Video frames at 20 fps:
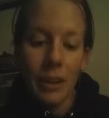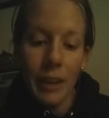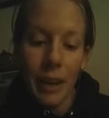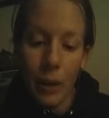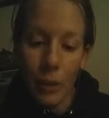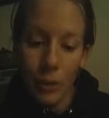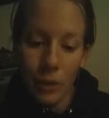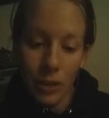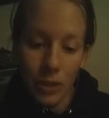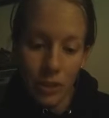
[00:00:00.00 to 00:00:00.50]

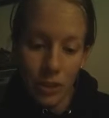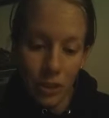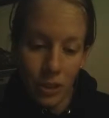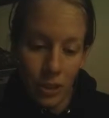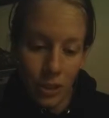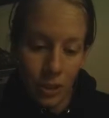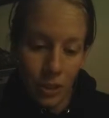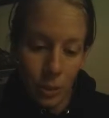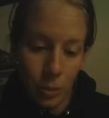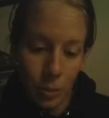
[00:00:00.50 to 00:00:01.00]
Now
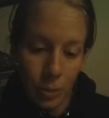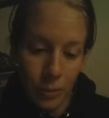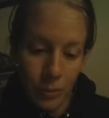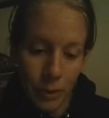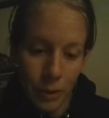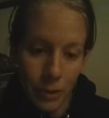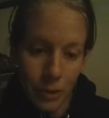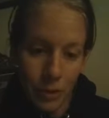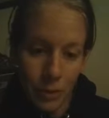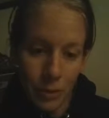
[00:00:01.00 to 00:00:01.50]
uncertain, the
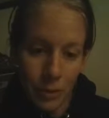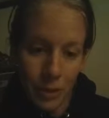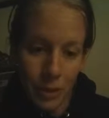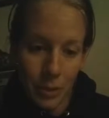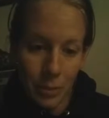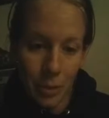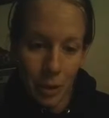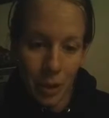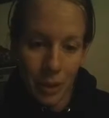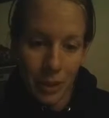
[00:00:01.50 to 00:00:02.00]
professor
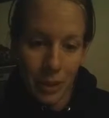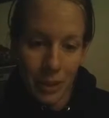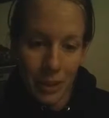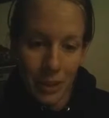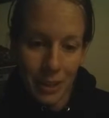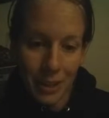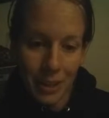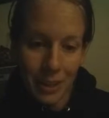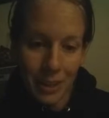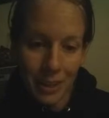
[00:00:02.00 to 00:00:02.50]

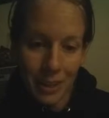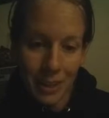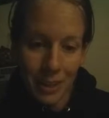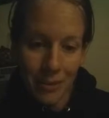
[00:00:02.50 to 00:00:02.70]
responded,